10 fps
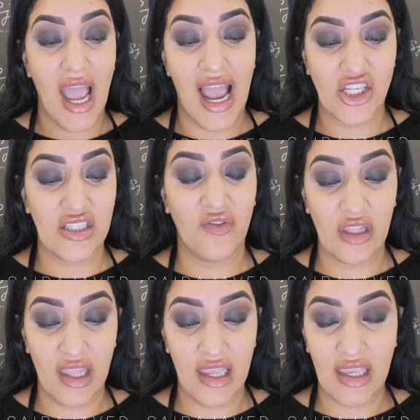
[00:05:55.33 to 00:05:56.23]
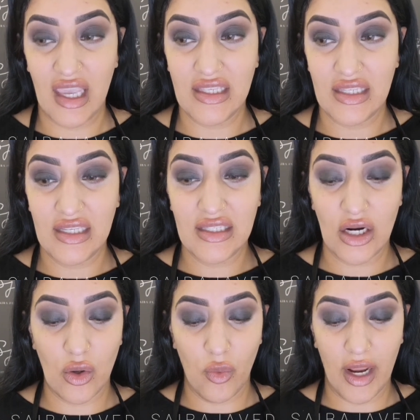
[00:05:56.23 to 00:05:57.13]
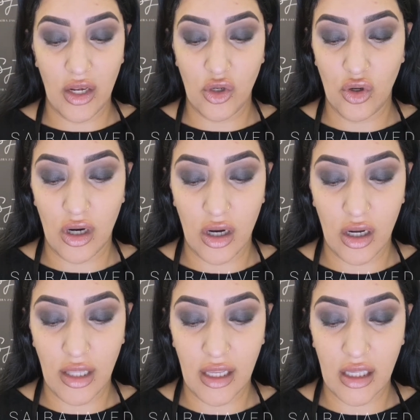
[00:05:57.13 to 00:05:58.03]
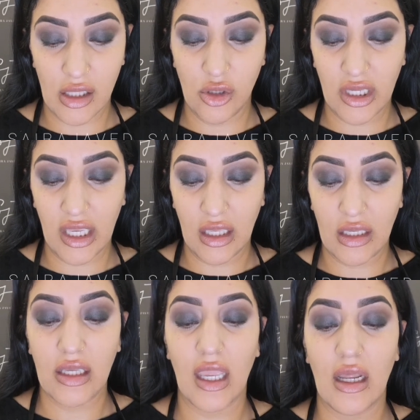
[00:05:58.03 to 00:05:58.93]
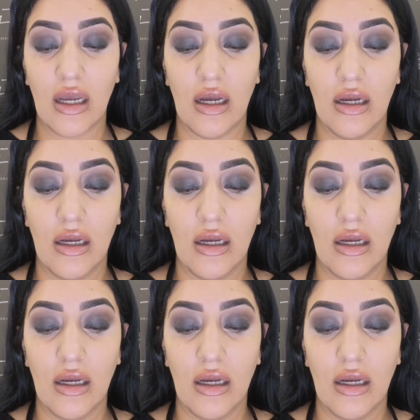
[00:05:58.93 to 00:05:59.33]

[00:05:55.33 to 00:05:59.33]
I just feel like it's easier when you're like looking kind of